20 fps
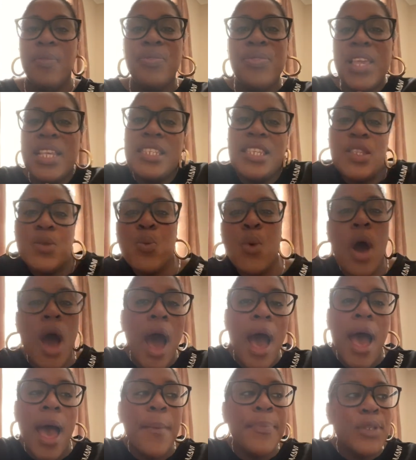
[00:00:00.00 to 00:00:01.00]
this is what
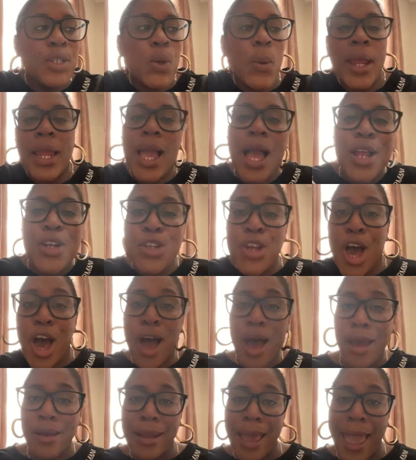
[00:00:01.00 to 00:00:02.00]
I'm doing
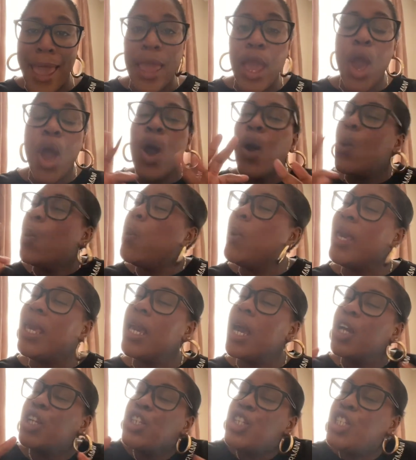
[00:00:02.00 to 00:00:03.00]
today. We
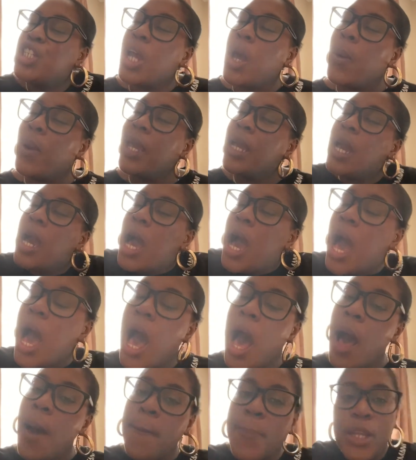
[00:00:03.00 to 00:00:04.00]
are showing
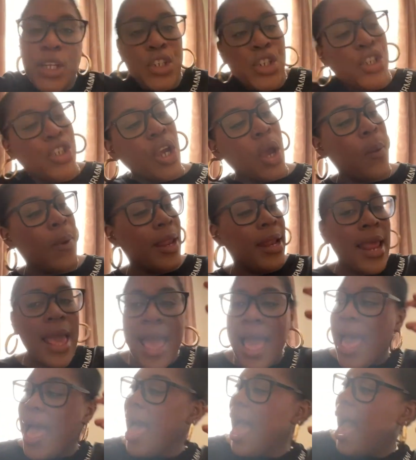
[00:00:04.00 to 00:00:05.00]
up and showing
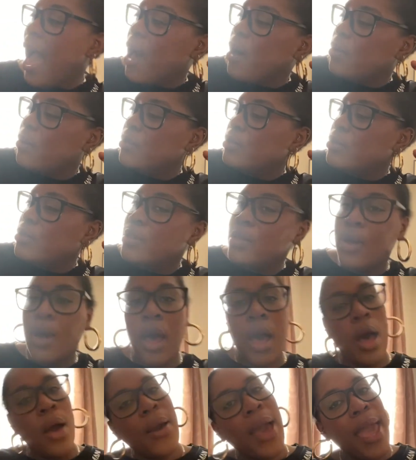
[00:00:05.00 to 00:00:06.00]
out.
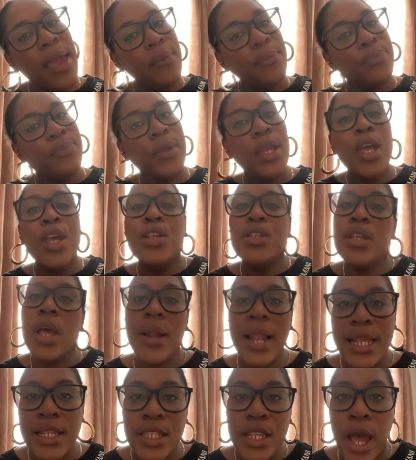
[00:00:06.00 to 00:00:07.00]
Okay, so
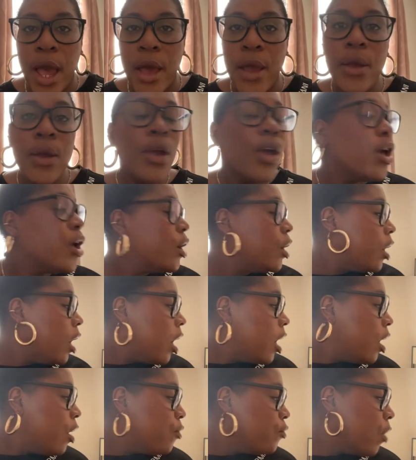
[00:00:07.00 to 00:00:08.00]
let's go.
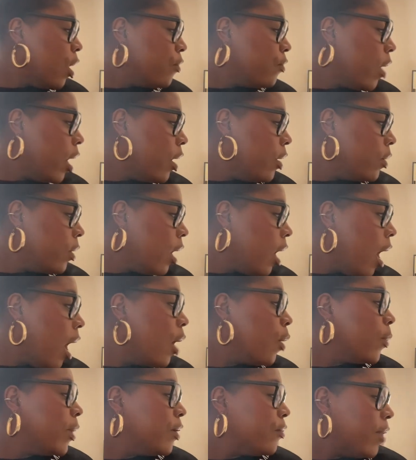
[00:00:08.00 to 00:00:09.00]
Ro-Ro,
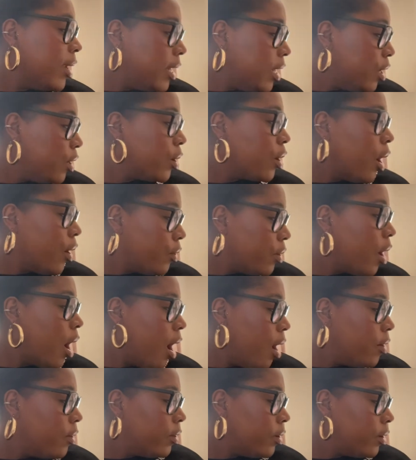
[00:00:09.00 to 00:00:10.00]
are we ready to
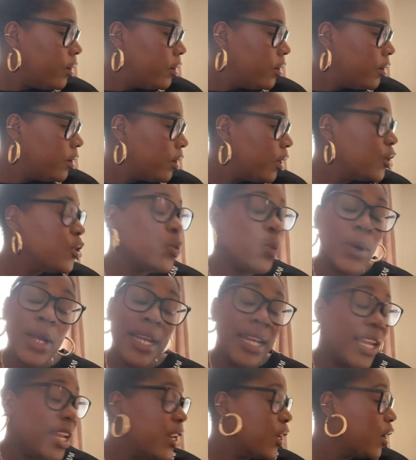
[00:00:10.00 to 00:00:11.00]
go? Because we
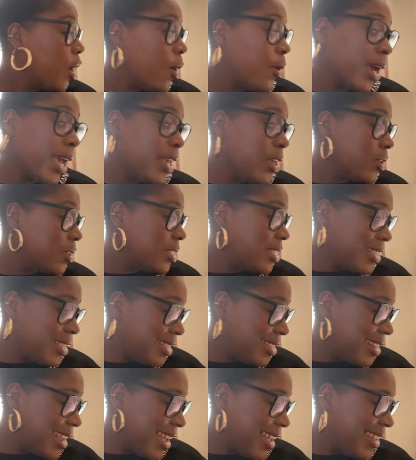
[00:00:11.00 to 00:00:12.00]
need to go get your
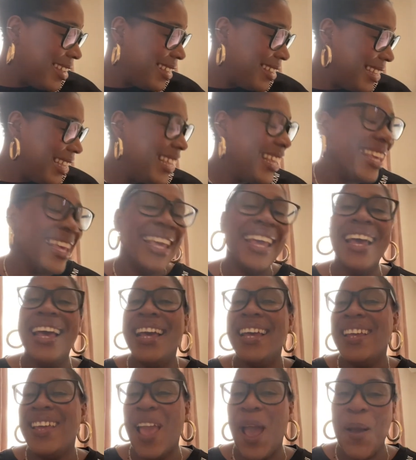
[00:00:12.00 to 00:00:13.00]
sister.
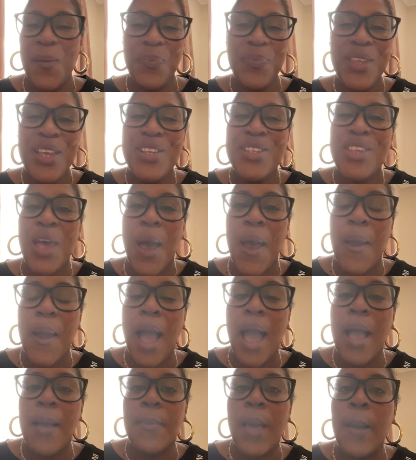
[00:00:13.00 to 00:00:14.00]
Yeah, so
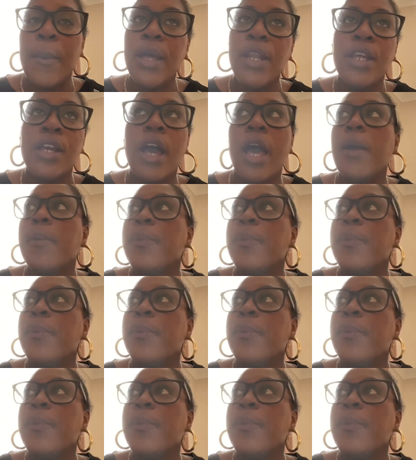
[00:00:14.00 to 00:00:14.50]
I'm going to go